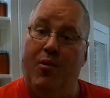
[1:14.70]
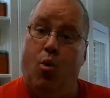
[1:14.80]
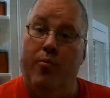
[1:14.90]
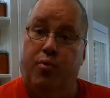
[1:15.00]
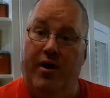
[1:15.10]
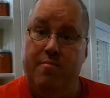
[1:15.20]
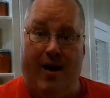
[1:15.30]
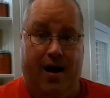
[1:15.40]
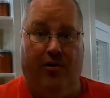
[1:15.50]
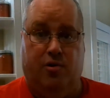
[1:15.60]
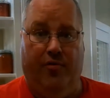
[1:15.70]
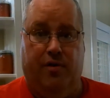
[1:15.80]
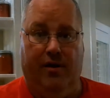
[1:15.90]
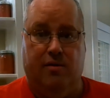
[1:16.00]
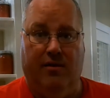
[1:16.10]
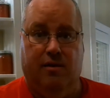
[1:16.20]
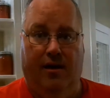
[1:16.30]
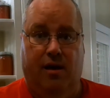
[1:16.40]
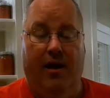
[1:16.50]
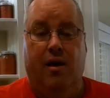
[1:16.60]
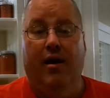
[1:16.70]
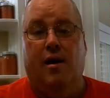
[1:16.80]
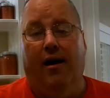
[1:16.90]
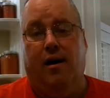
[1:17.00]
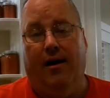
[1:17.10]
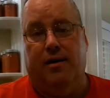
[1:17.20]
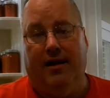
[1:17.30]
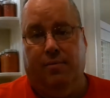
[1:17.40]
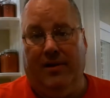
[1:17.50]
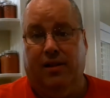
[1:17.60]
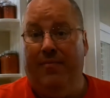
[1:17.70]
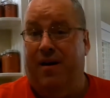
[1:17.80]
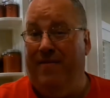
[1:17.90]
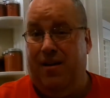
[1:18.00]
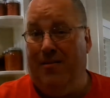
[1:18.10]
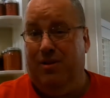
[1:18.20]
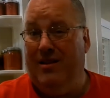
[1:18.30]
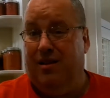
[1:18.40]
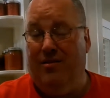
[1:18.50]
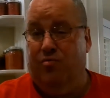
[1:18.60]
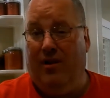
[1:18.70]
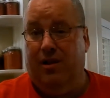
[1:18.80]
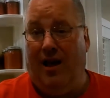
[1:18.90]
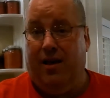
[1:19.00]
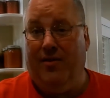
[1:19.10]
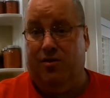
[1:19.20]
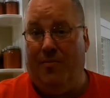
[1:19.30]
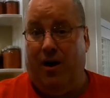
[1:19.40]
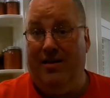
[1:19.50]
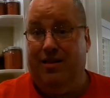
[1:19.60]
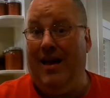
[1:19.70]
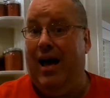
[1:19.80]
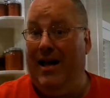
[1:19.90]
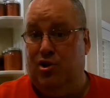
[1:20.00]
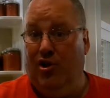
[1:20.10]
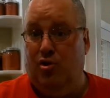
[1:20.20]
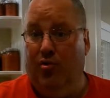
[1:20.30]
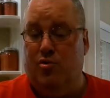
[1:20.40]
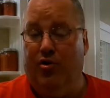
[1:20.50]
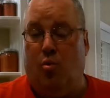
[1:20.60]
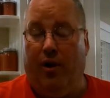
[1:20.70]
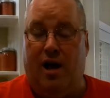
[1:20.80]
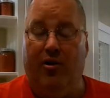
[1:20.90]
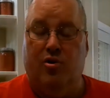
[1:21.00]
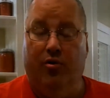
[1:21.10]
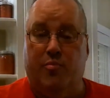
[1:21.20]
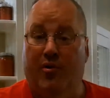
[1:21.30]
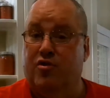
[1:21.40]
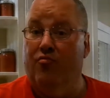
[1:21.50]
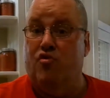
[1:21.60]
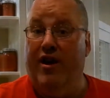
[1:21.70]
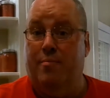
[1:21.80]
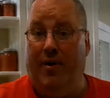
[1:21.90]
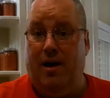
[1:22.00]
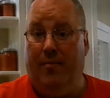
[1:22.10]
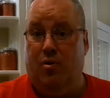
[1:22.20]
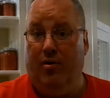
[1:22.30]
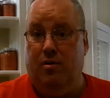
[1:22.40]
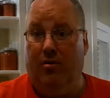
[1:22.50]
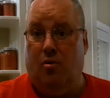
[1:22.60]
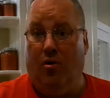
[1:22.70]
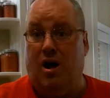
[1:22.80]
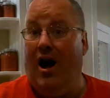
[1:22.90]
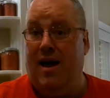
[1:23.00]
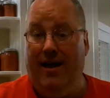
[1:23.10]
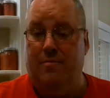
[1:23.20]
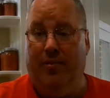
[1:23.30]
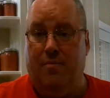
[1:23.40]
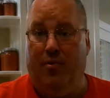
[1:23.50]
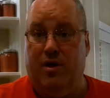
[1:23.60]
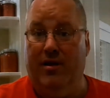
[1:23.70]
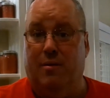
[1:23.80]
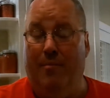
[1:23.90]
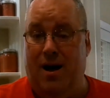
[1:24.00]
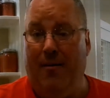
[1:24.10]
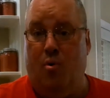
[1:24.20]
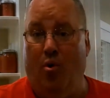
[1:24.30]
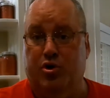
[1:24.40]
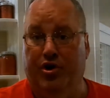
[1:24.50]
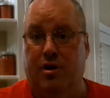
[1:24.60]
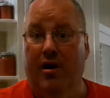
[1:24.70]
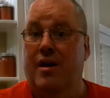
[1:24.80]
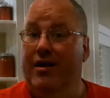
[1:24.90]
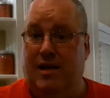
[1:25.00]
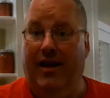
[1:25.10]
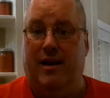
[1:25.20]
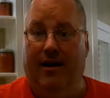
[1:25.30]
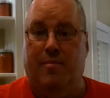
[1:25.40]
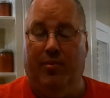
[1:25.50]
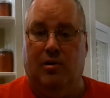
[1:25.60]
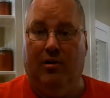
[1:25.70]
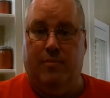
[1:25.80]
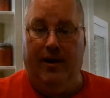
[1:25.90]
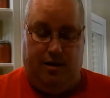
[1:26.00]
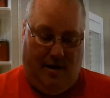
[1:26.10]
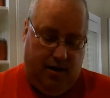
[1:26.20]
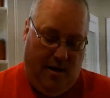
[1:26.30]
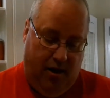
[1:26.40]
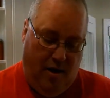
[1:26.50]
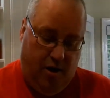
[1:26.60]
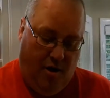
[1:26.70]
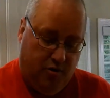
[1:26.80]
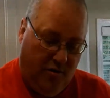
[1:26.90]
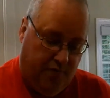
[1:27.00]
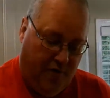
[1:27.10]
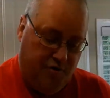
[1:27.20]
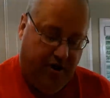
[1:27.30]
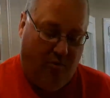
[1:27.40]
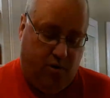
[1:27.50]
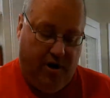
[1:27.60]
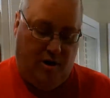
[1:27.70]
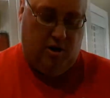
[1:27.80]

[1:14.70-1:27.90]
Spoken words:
going pretty mild on this. Typically, my family doesn't really like the spicy. I do, so what I'll do is put some red pepper or cayenne pepper into my portion to heat it up a little bit. So the first thing we're going to